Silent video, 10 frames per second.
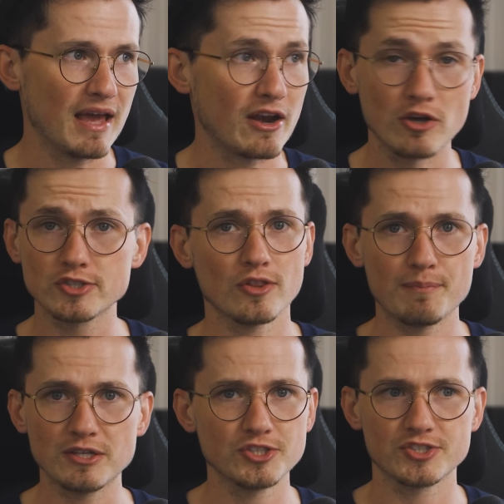And also the
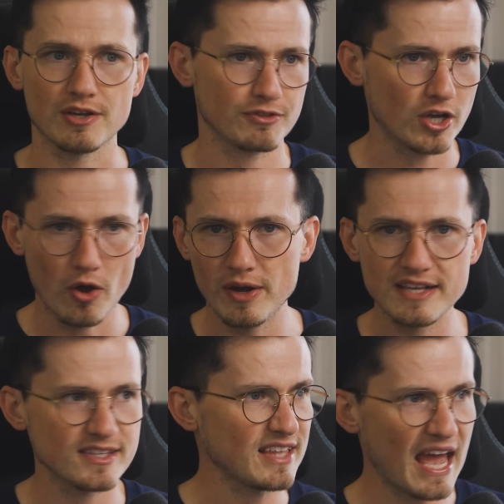budget stuff, the
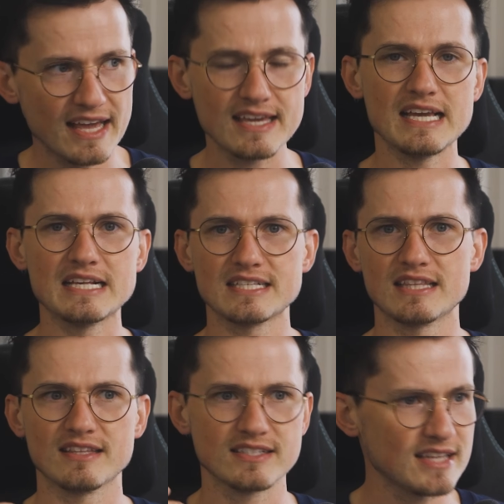Koenigs and the Enkis
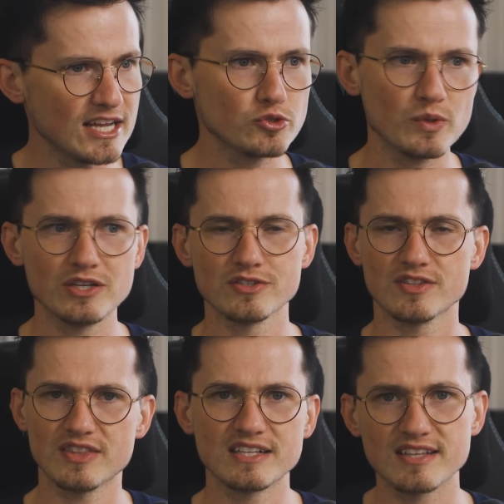and the stage wheels
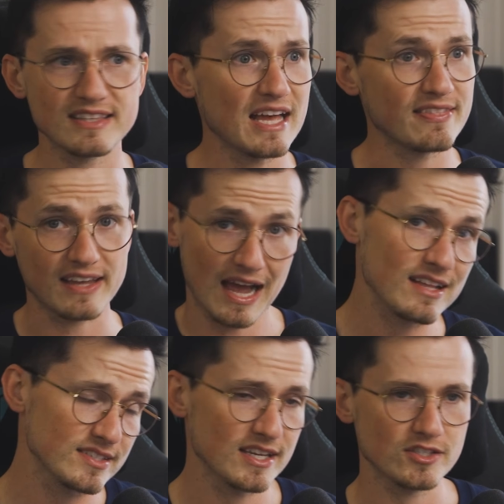and things like that, and the
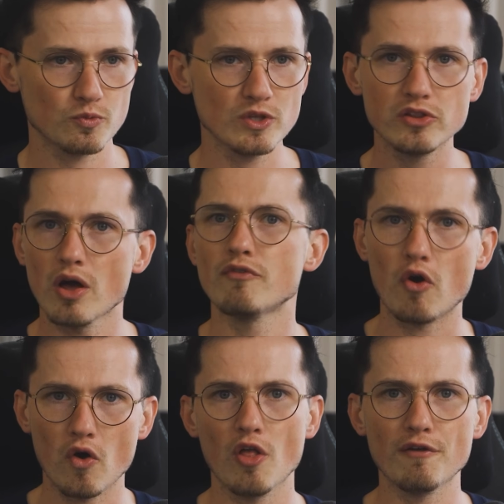Kanseis. We love
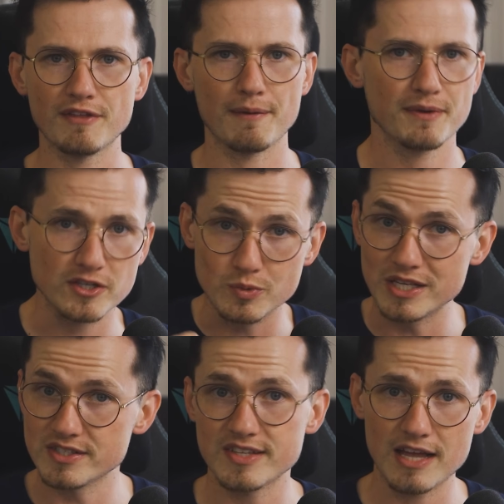all of that because we
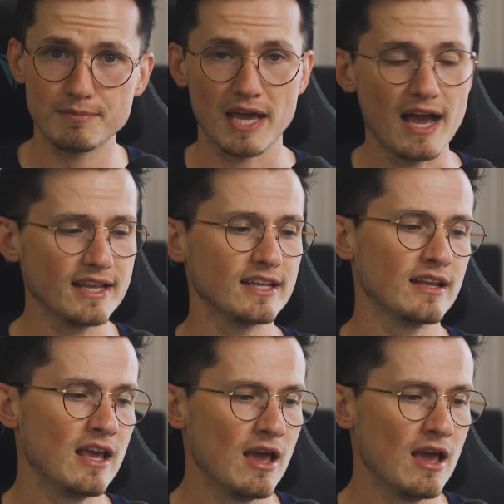can stand behind it.